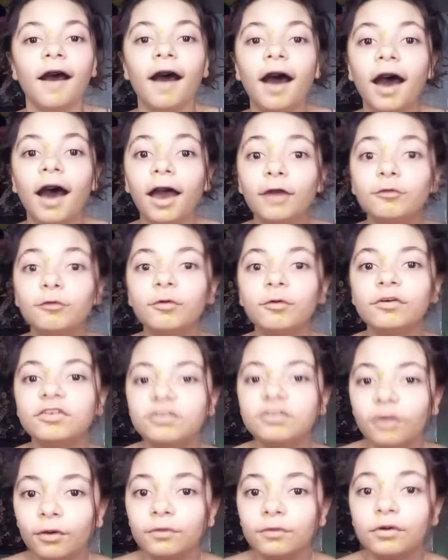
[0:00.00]
I will
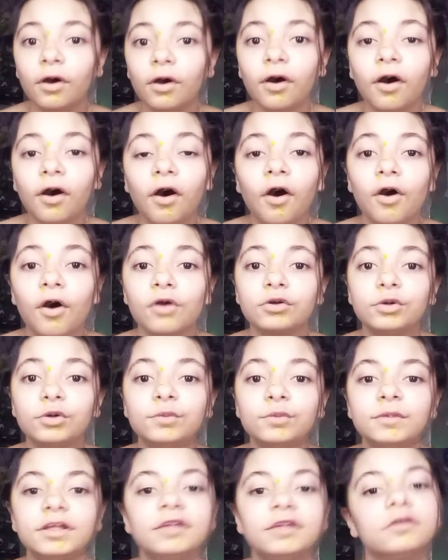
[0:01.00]
show y'all all
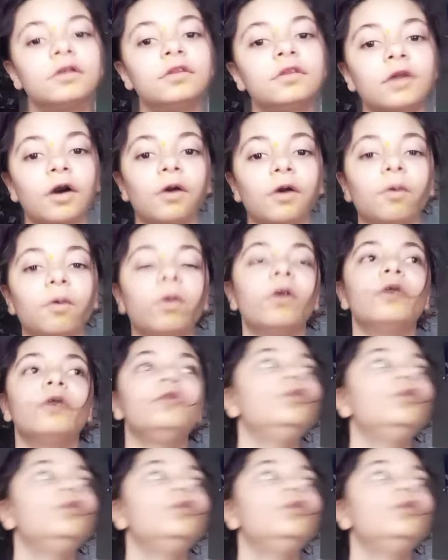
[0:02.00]
you need to know.